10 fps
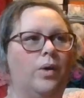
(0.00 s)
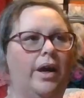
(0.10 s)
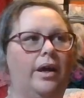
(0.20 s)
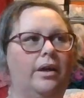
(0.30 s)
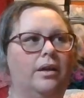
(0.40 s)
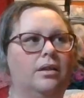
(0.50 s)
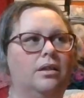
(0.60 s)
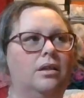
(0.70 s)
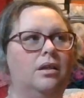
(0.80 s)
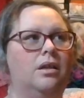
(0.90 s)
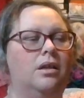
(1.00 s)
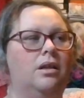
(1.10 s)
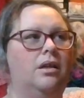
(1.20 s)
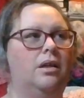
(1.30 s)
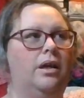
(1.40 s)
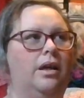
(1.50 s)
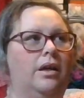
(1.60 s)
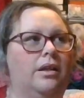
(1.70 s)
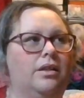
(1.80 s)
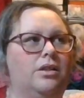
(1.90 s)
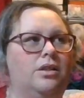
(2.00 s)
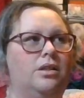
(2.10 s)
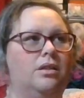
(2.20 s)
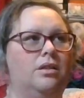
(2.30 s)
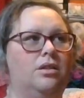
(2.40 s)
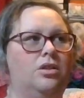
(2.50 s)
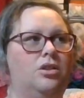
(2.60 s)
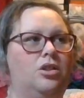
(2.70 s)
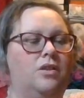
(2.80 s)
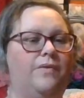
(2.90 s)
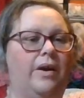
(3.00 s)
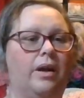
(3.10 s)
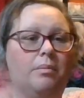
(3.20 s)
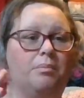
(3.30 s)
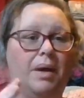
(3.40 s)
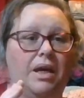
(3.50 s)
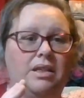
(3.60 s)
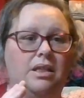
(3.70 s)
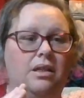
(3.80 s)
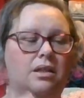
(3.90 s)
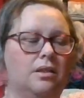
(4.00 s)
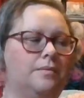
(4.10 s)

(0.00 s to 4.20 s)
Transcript: way. It is just very basic.